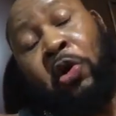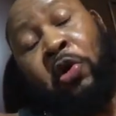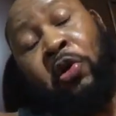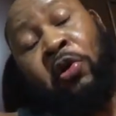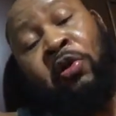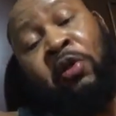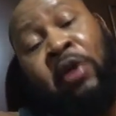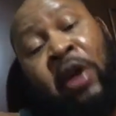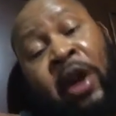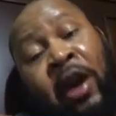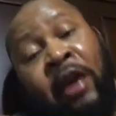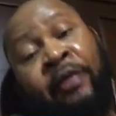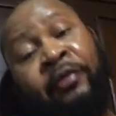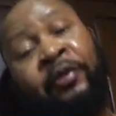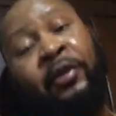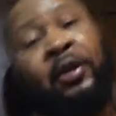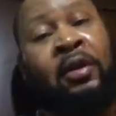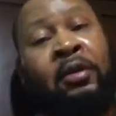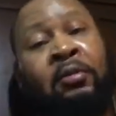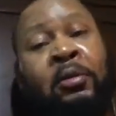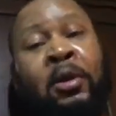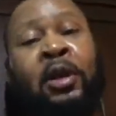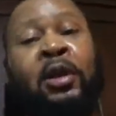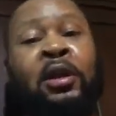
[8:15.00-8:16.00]
Or African
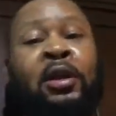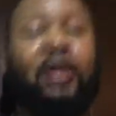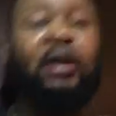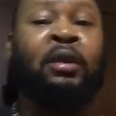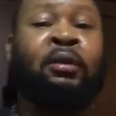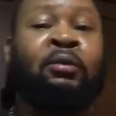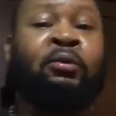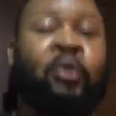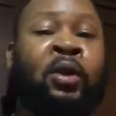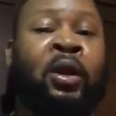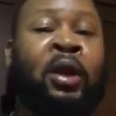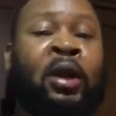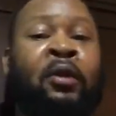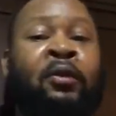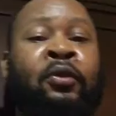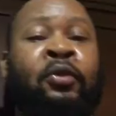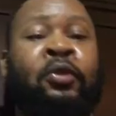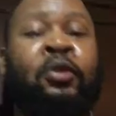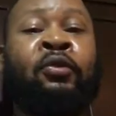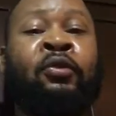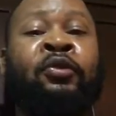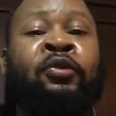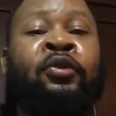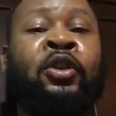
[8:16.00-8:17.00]
American, whatever
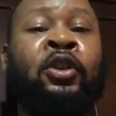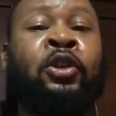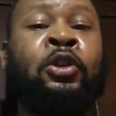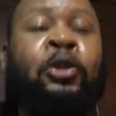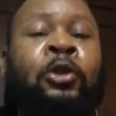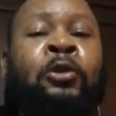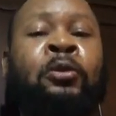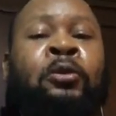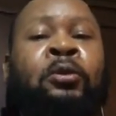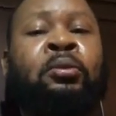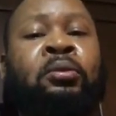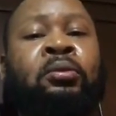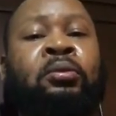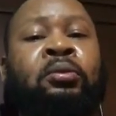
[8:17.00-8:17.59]
you feel